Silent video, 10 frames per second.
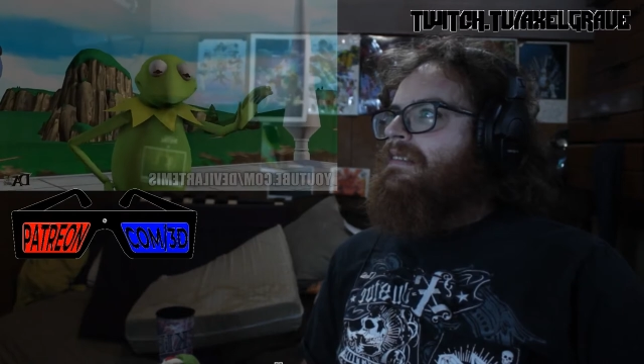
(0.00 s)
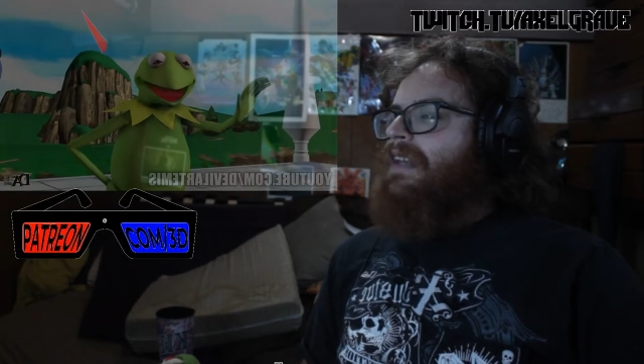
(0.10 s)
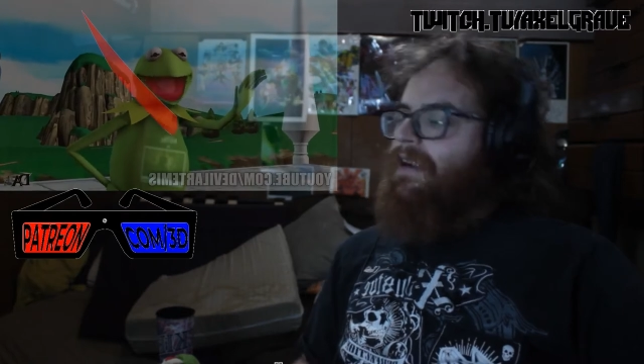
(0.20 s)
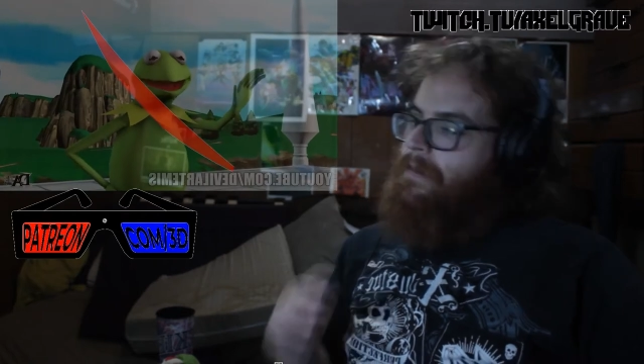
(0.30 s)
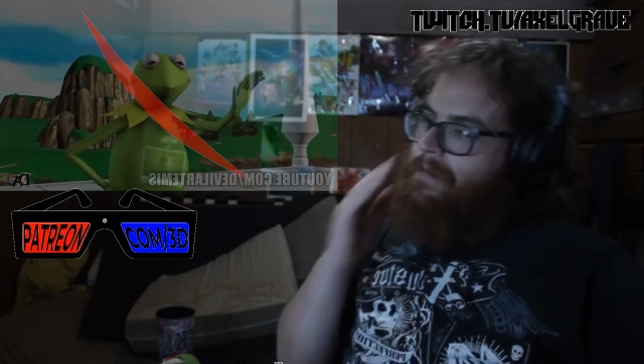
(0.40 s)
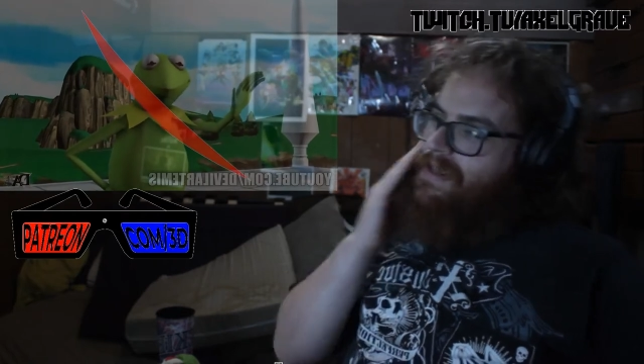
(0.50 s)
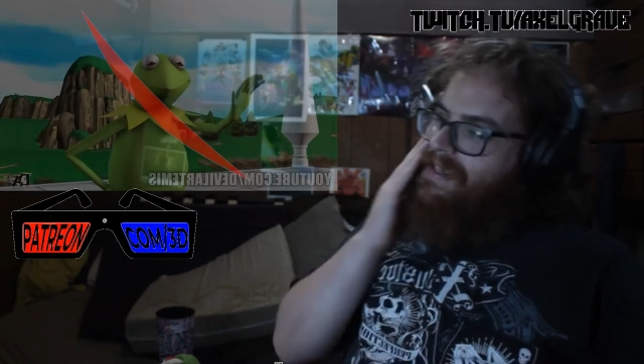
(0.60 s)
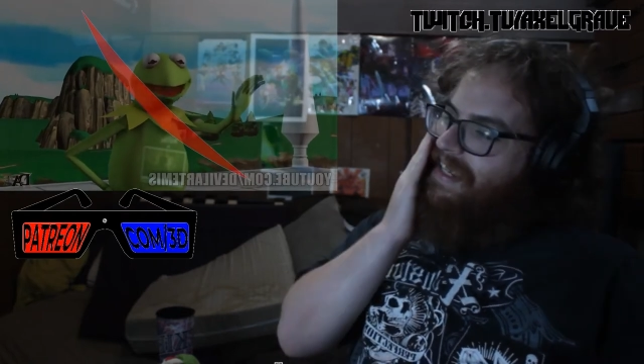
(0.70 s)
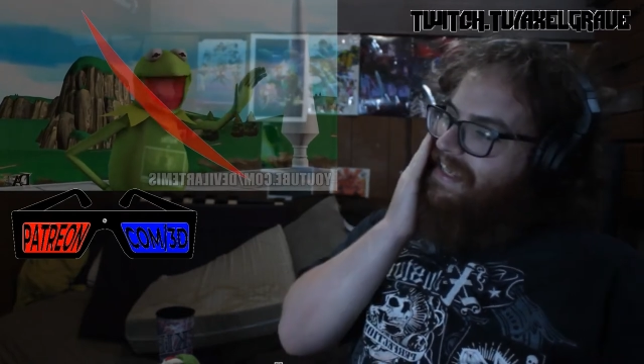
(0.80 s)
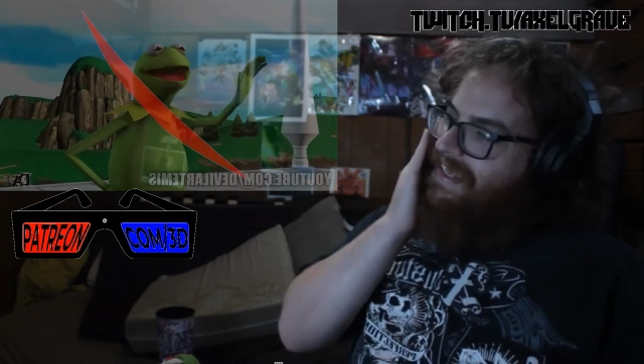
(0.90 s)
I remember
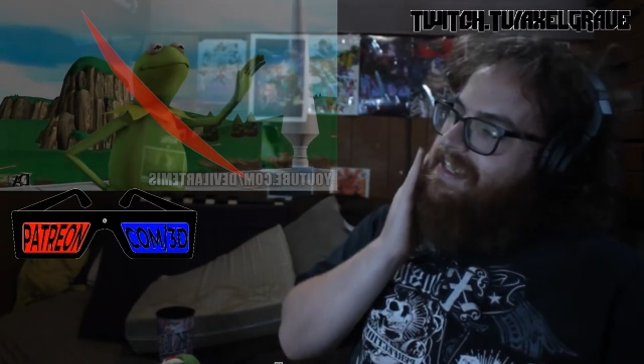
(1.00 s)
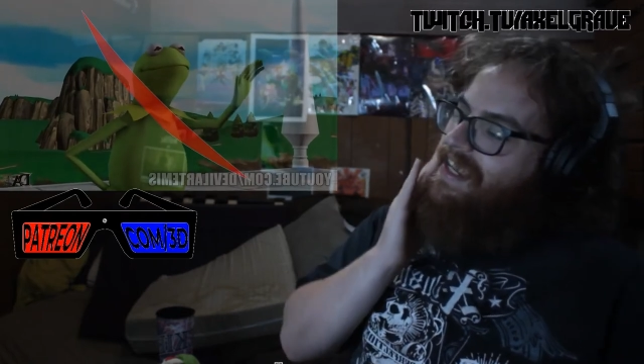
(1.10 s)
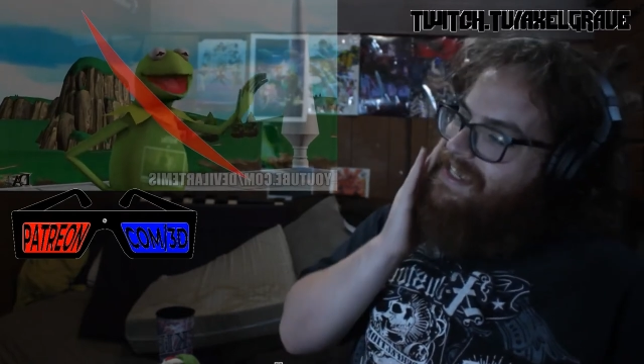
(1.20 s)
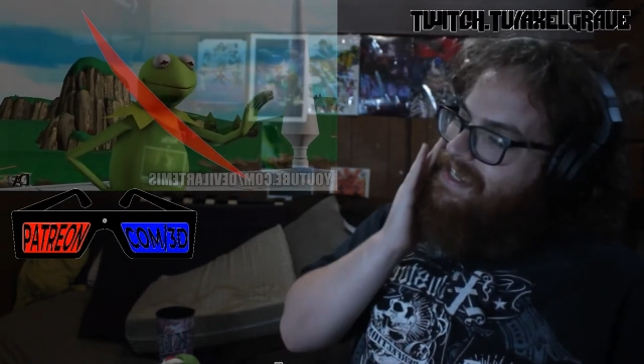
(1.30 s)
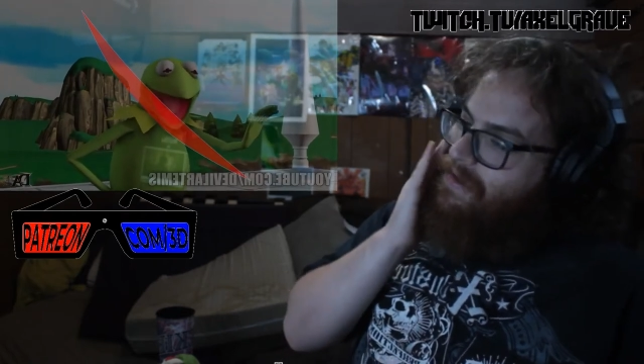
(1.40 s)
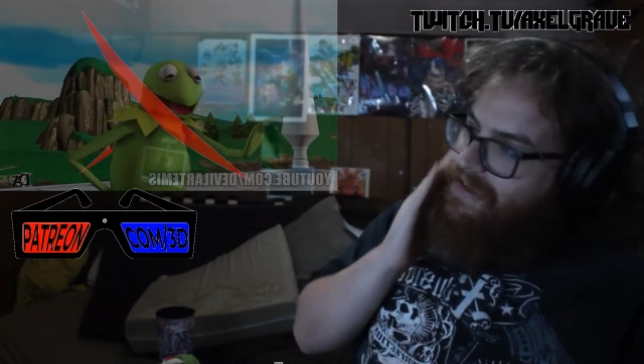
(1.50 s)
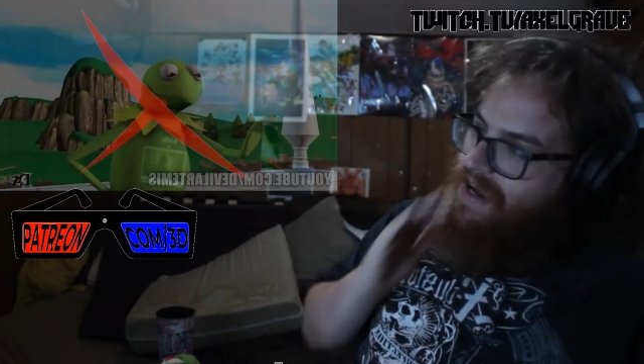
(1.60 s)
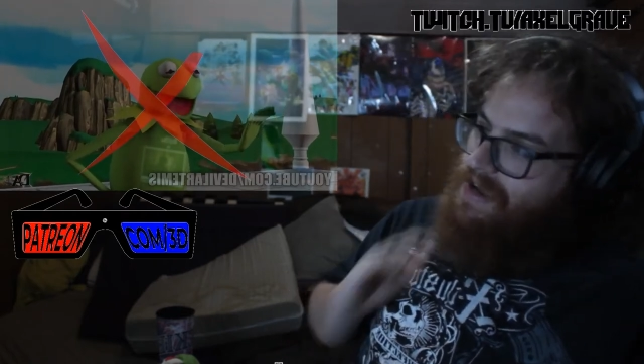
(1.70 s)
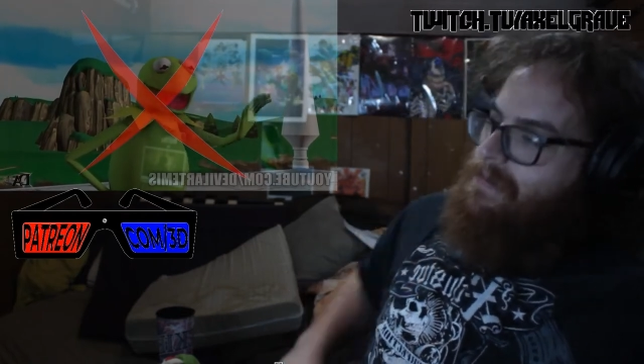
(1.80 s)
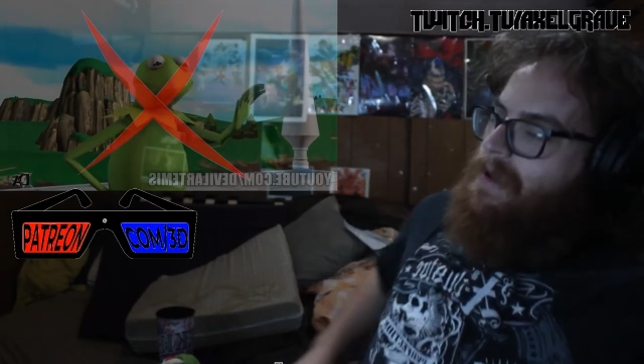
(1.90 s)
seeing this because it was
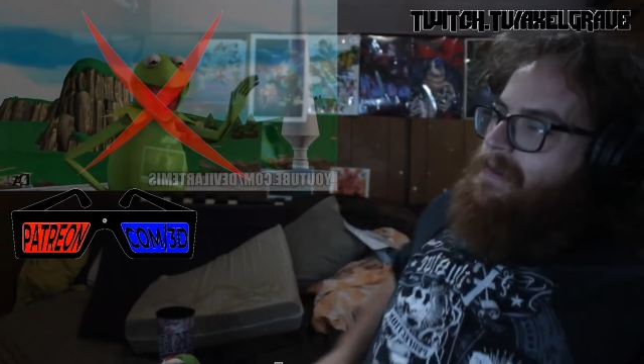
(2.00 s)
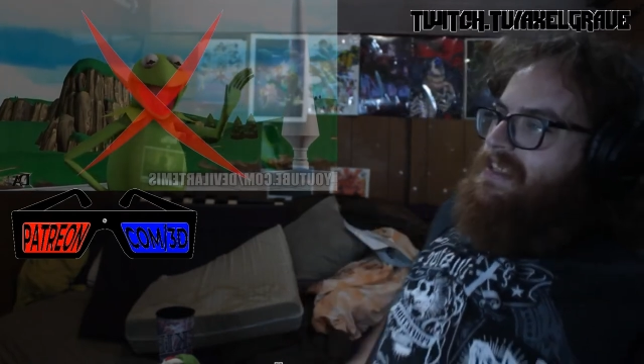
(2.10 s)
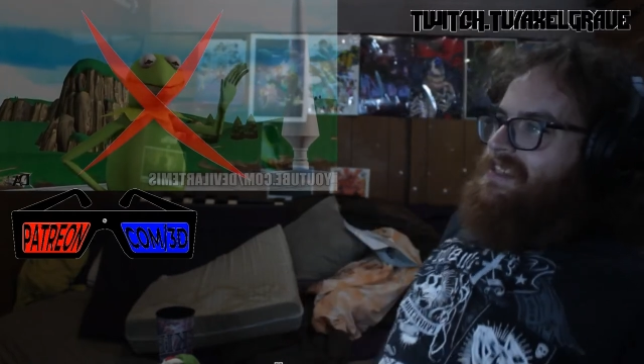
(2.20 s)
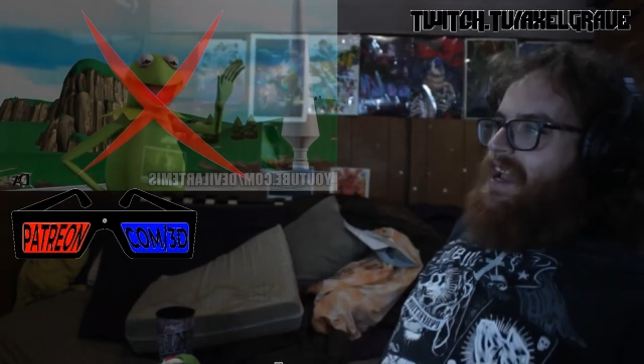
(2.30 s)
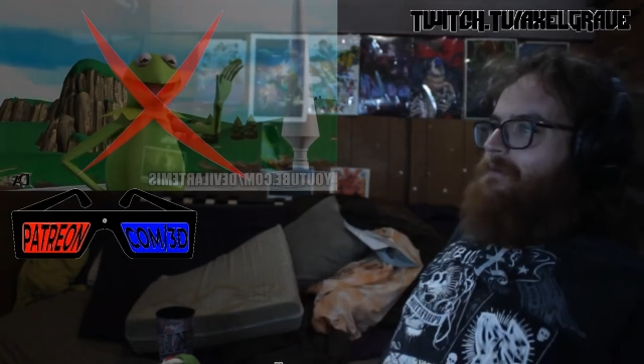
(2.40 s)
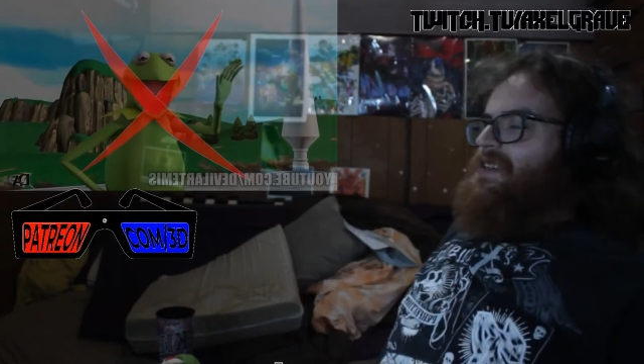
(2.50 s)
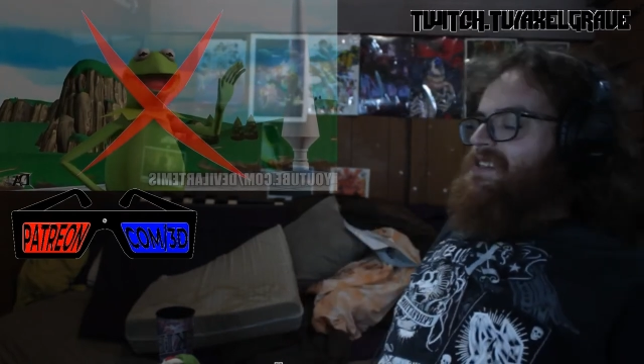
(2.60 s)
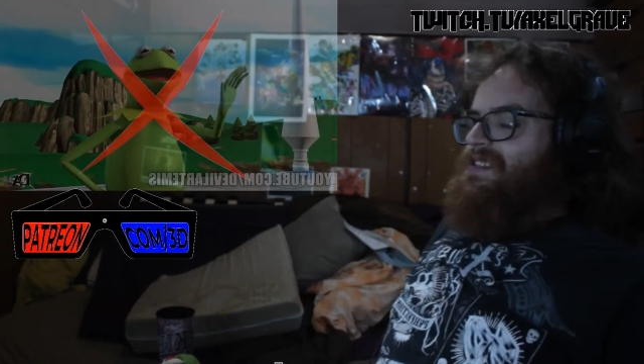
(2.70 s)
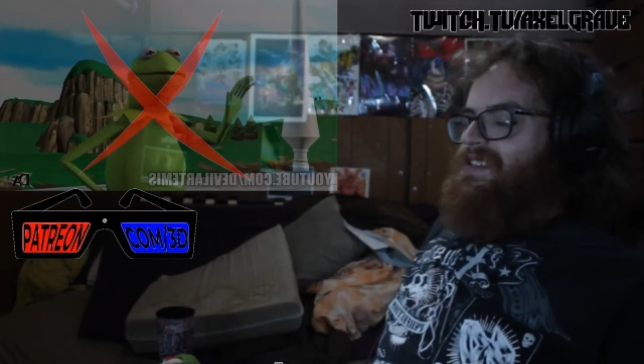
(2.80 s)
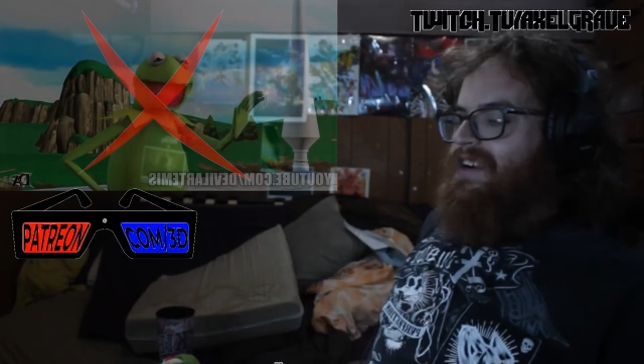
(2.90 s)
around maybe the time we
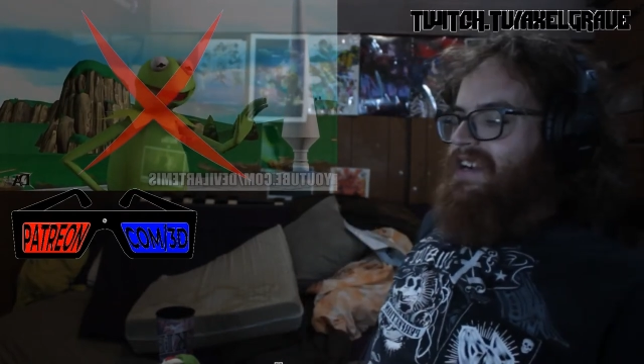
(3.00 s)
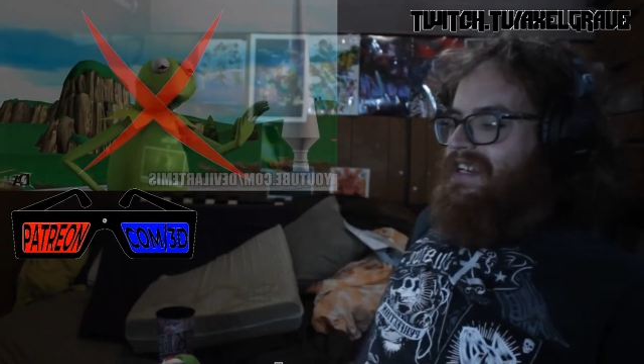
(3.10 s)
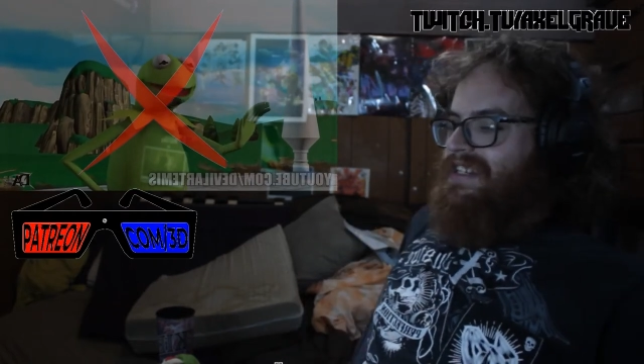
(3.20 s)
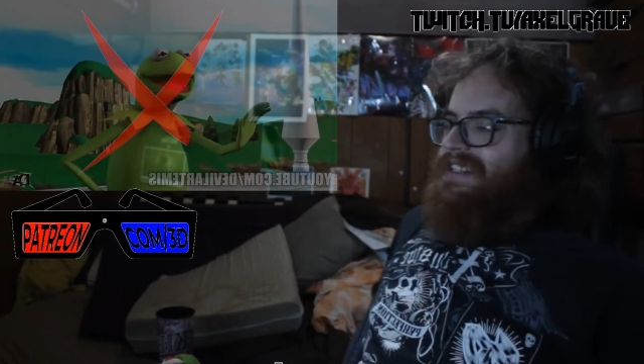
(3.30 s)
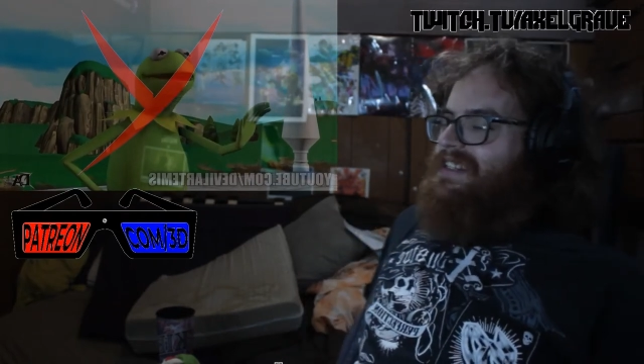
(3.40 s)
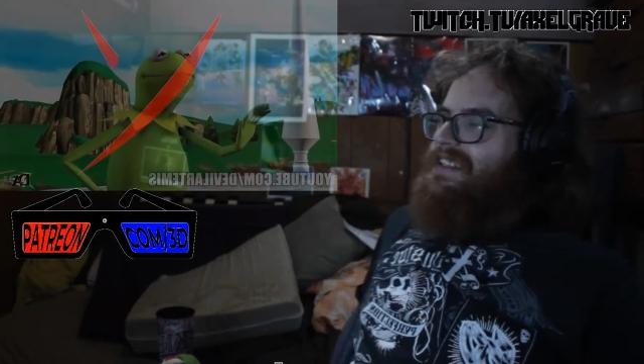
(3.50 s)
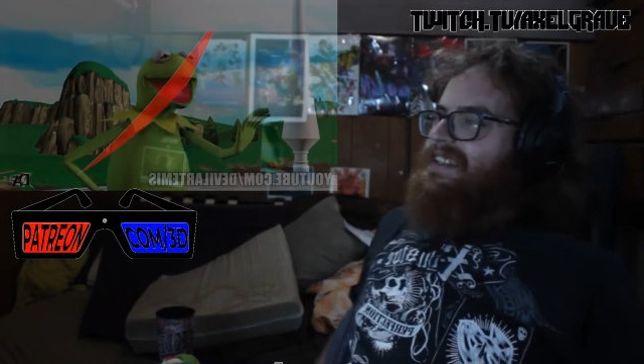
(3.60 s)
started